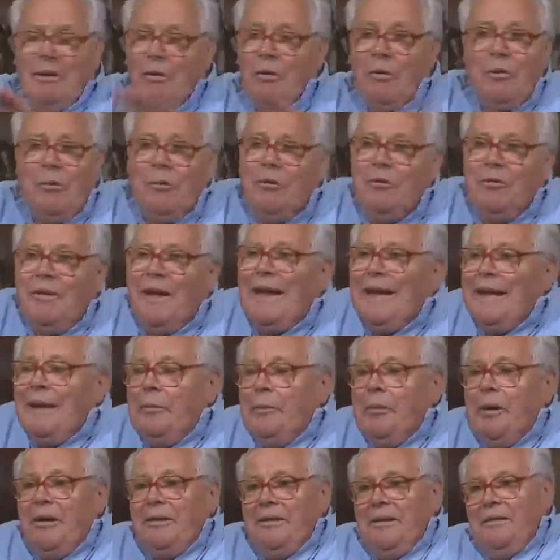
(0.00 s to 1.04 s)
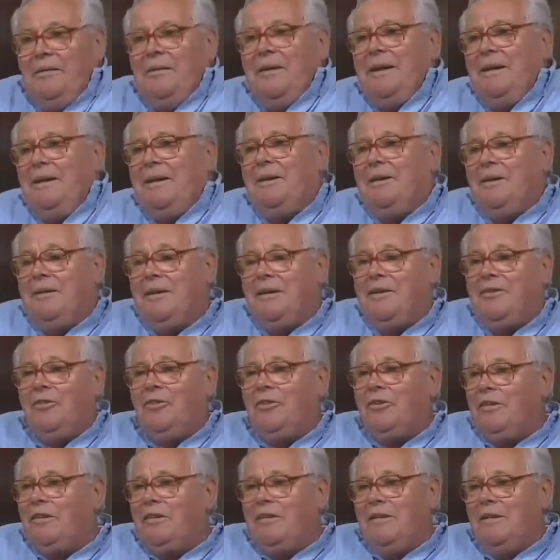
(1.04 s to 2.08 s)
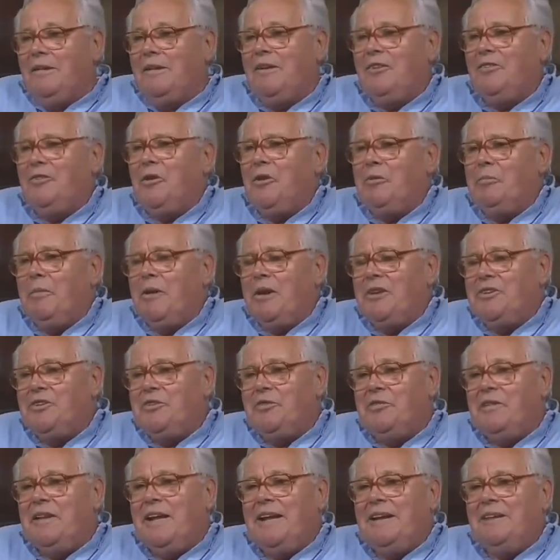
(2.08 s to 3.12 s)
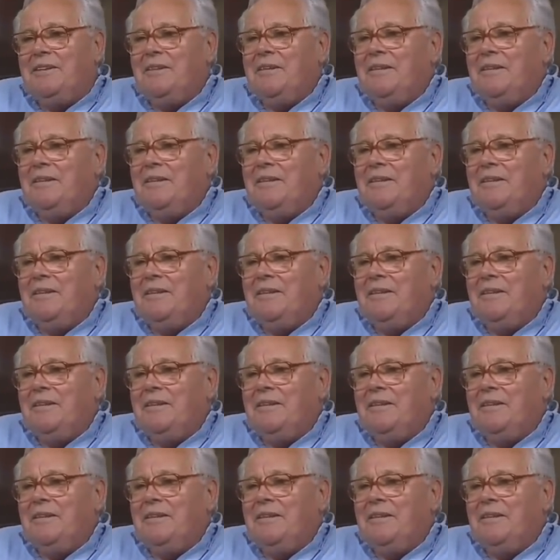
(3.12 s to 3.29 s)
almost for anybody. And there's not much of that.